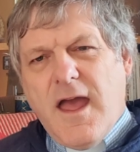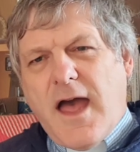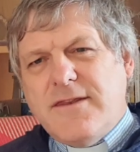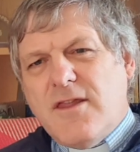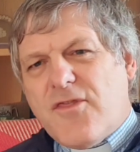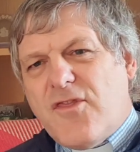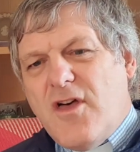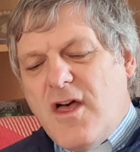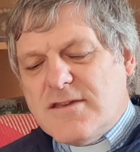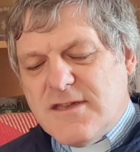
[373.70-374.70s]
And the
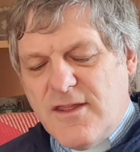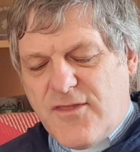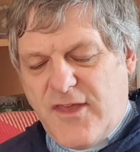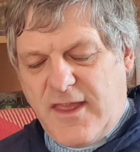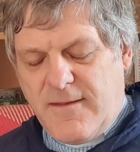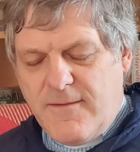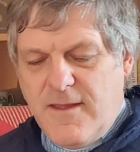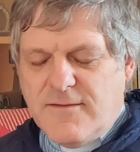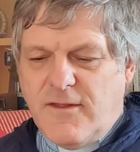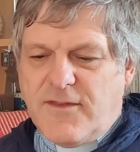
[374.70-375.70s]
third thing
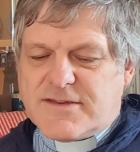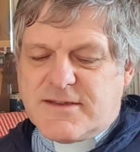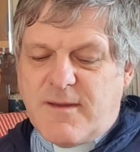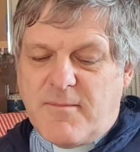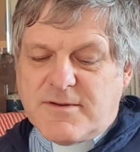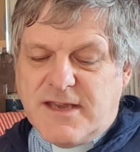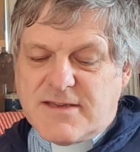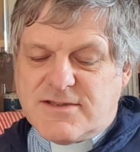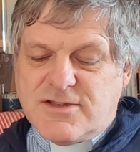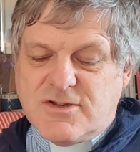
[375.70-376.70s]
that this commandment
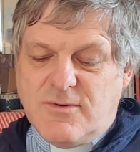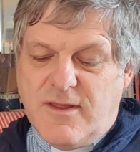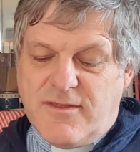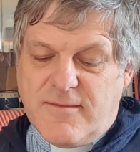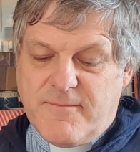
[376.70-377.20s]
has to do with